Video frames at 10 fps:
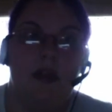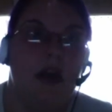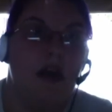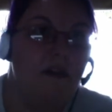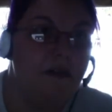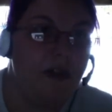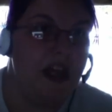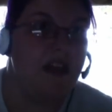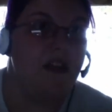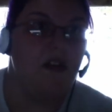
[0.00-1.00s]
love
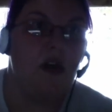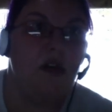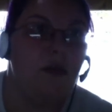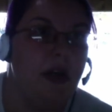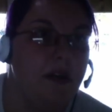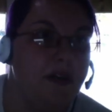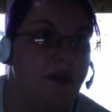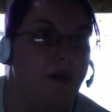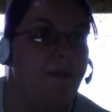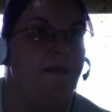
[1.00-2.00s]
is all around you.
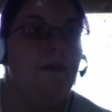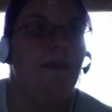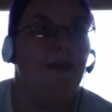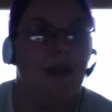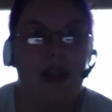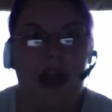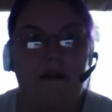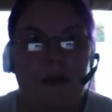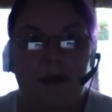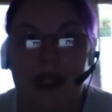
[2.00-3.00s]

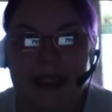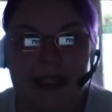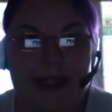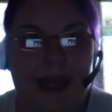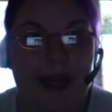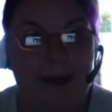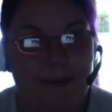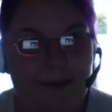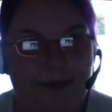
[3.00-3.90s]
Have a blessed day.